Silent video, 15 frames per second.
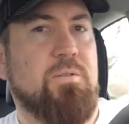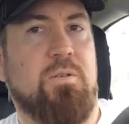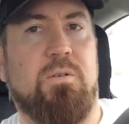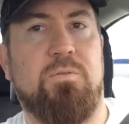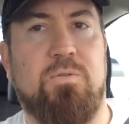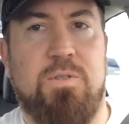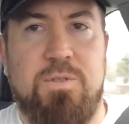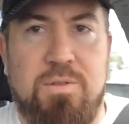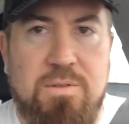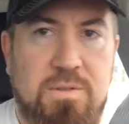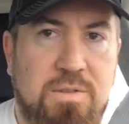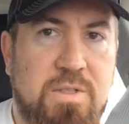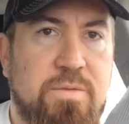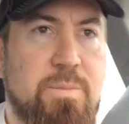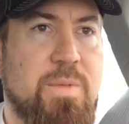sorry, I'm just
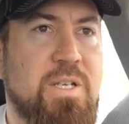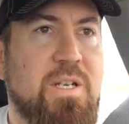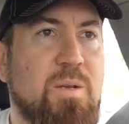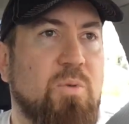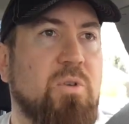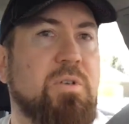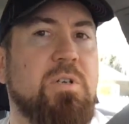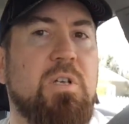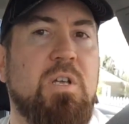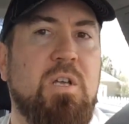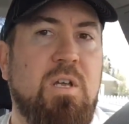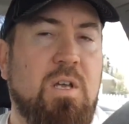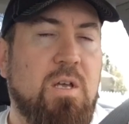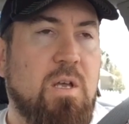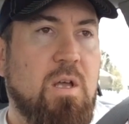leaving my neighborhood,
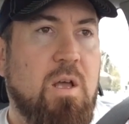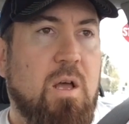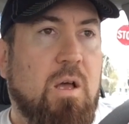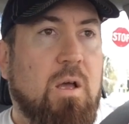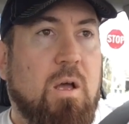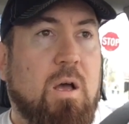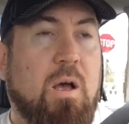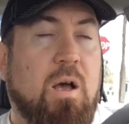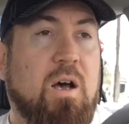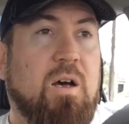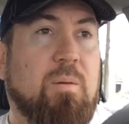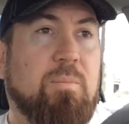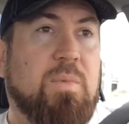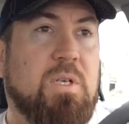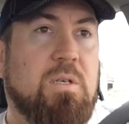
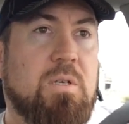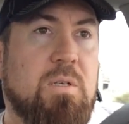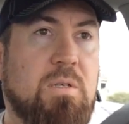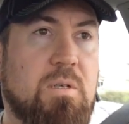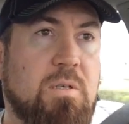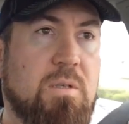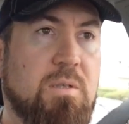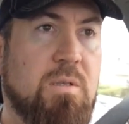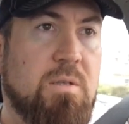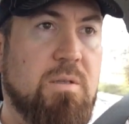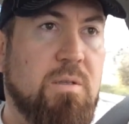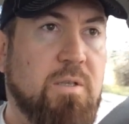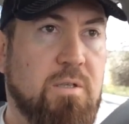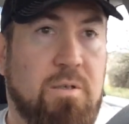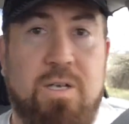um,
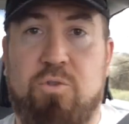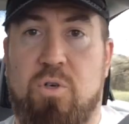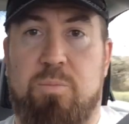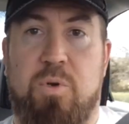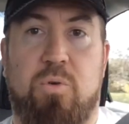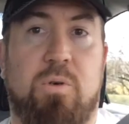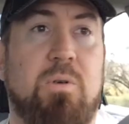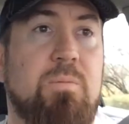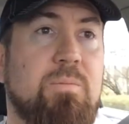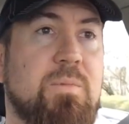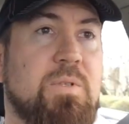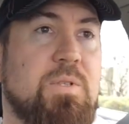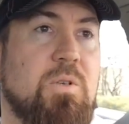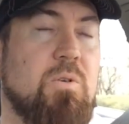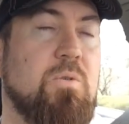an electric motor,
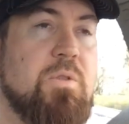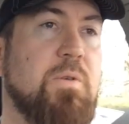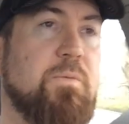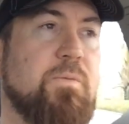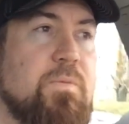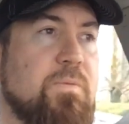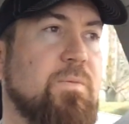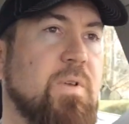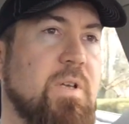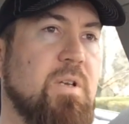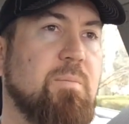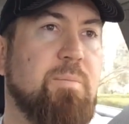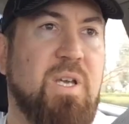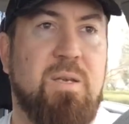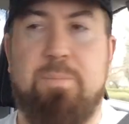so the,
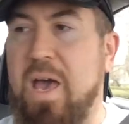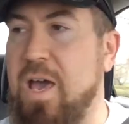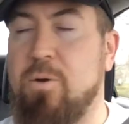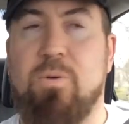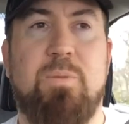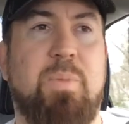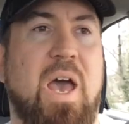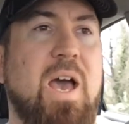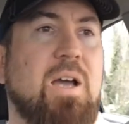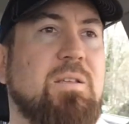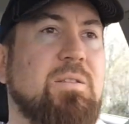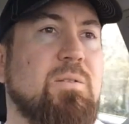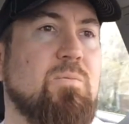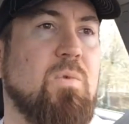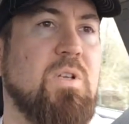and a big battery
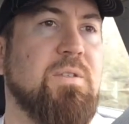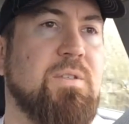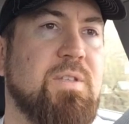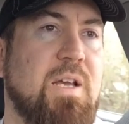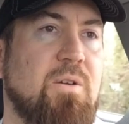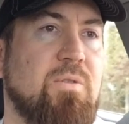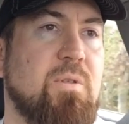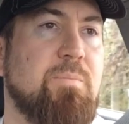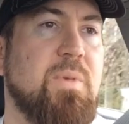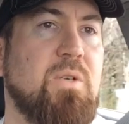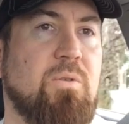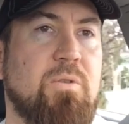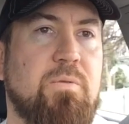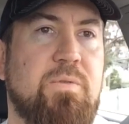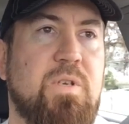pack that runs down the
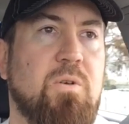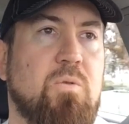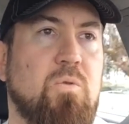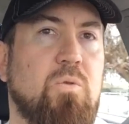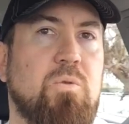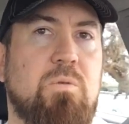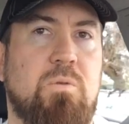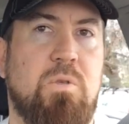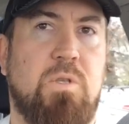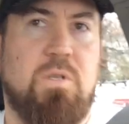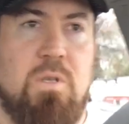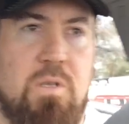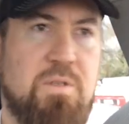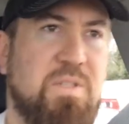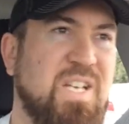middle of the vehicle.
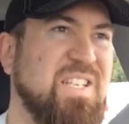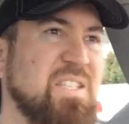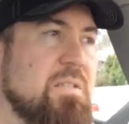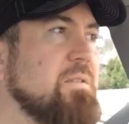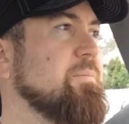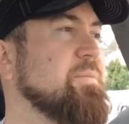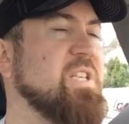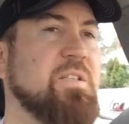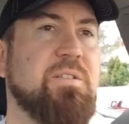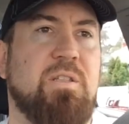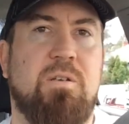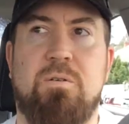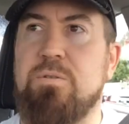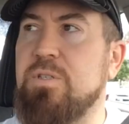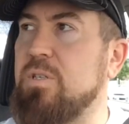Tesla does
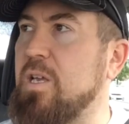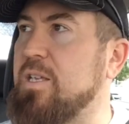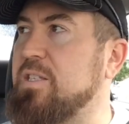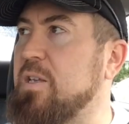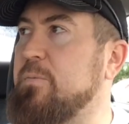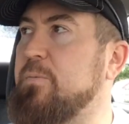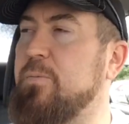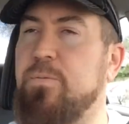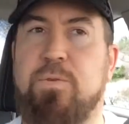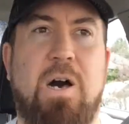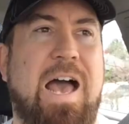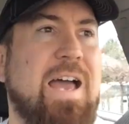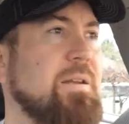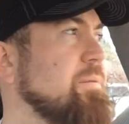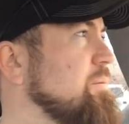theirs as a
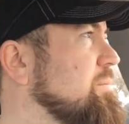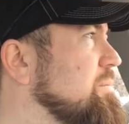flat,